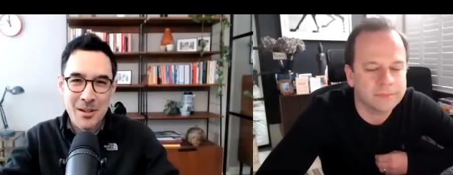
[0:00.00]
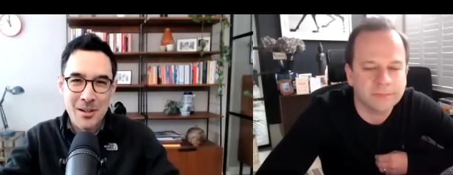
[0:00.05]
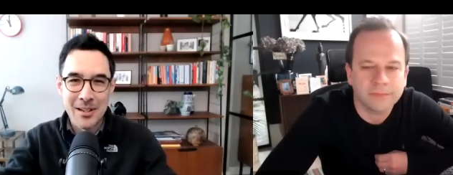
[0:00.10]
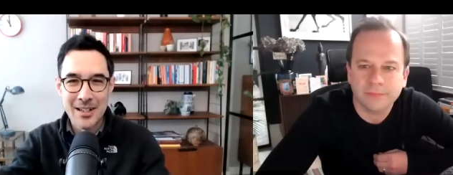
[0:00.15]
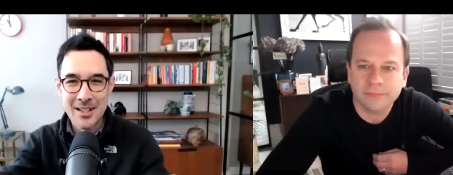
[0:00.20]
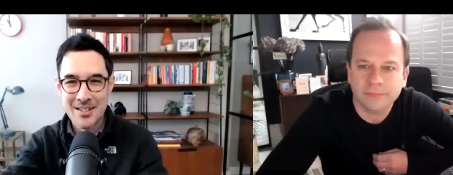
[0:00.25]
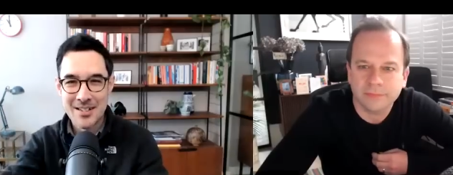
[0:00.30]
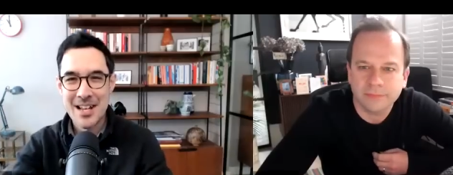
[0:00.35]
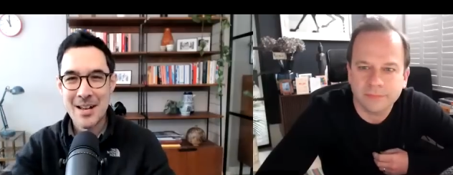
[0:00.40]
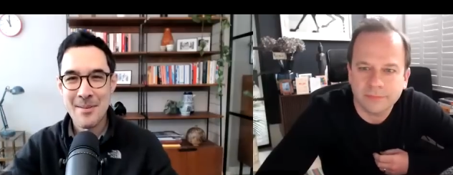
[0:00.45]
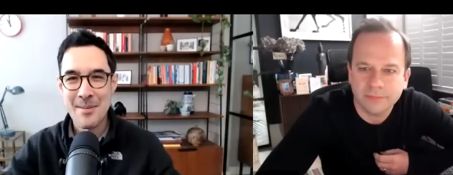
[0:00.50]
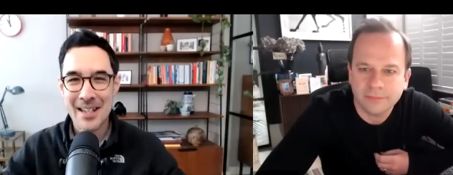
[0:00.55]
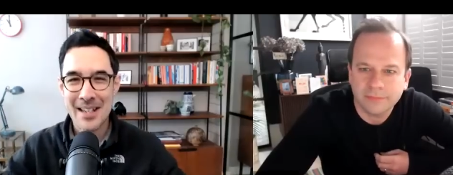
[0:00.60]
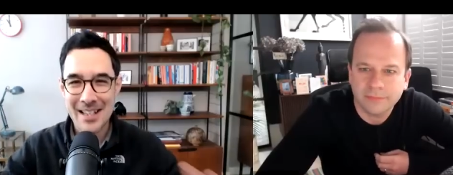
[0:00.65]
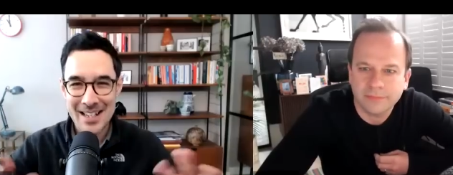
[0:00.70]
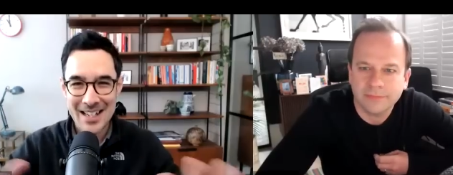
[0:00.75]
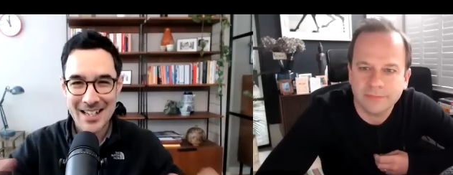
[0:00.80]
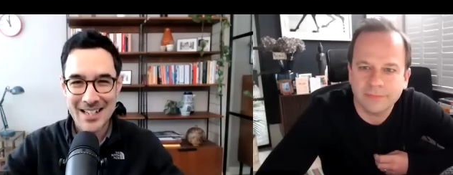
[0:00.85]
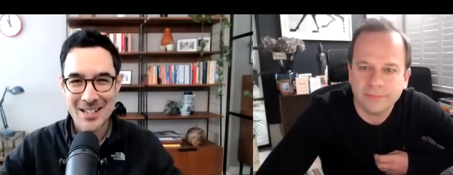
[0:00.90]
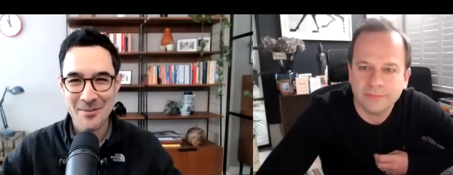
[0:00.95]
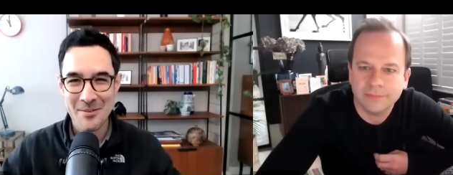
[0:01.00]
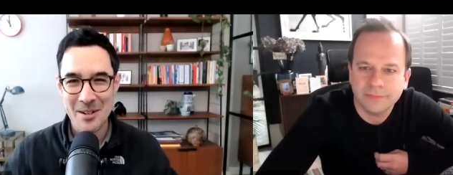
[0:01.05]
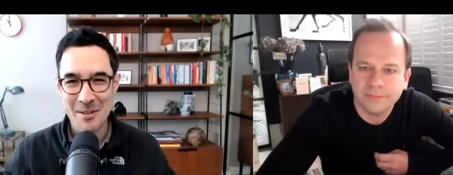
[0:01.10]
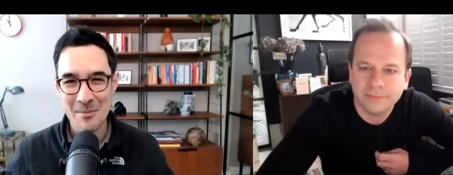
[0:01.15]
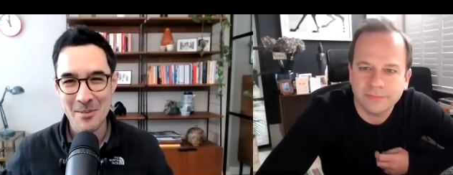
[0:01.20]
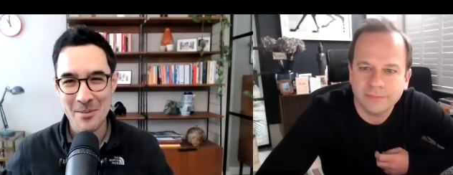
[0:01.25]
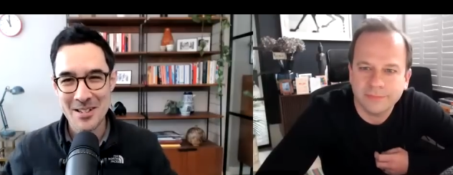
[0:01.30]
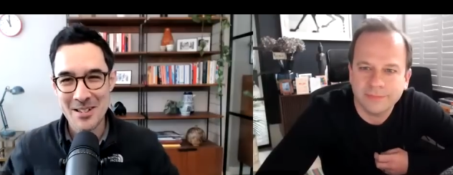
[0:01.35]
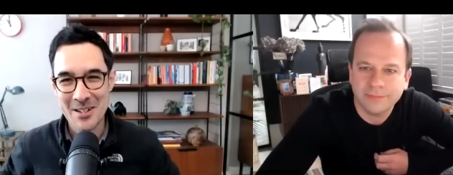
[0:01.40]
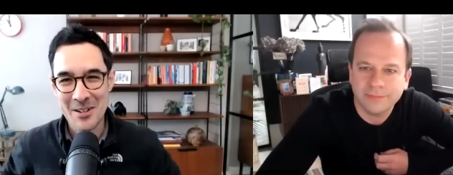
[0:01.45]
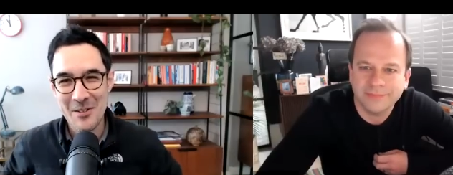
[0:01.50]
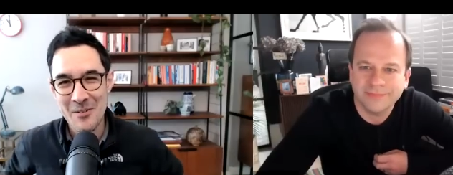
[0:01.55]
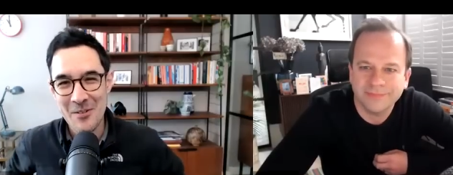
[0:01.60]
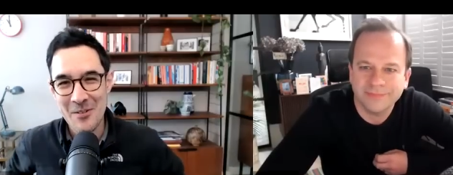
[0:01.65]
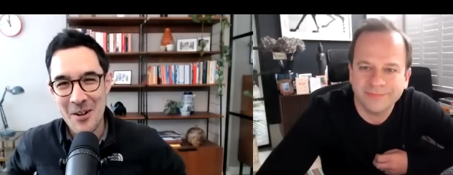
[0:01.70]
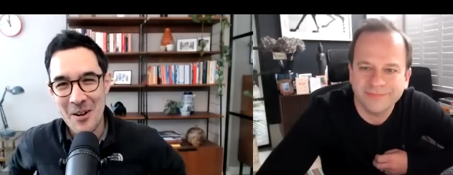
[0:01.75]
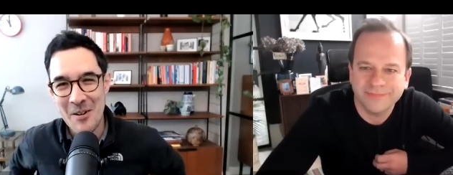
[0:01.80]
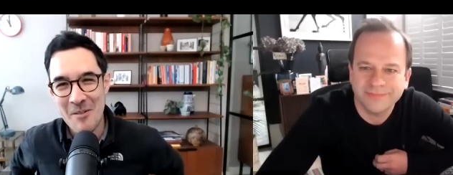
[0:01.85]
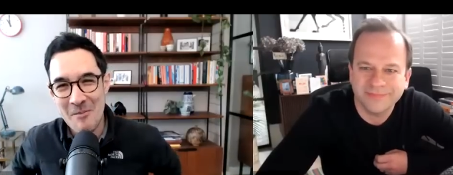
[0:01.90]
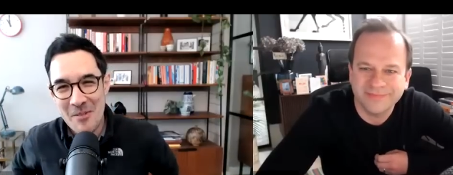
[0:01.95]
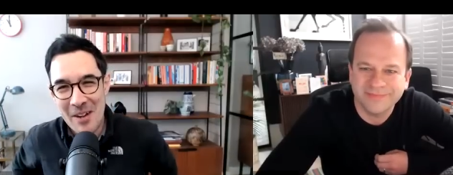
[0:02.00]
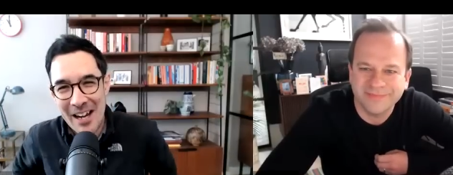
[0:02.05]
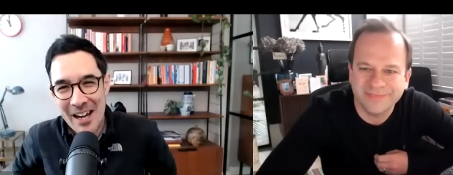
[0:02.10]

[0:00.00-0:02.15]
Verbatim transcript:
Speaker 1: all I'm going to say about the negative numbers so far.